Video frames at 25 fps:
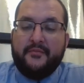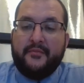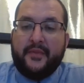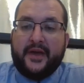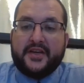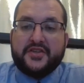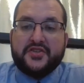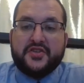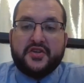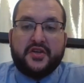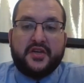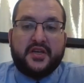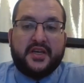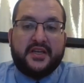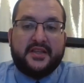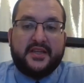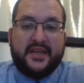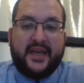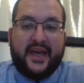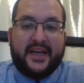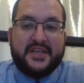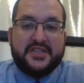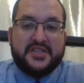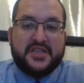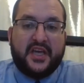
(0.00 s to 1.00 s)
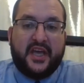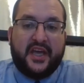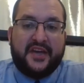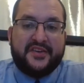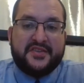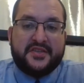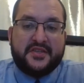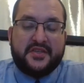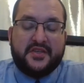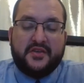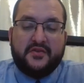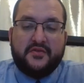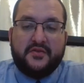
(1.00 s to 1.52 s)
make sure you get the
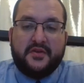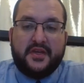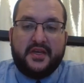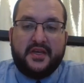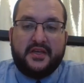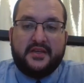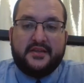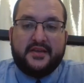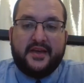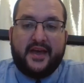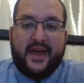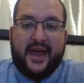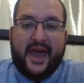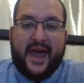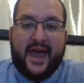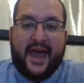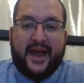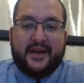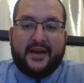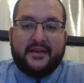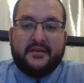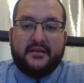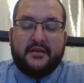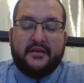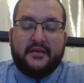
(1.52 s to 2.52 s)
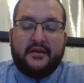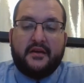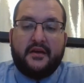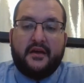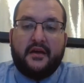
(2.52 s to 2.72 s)
education you need to act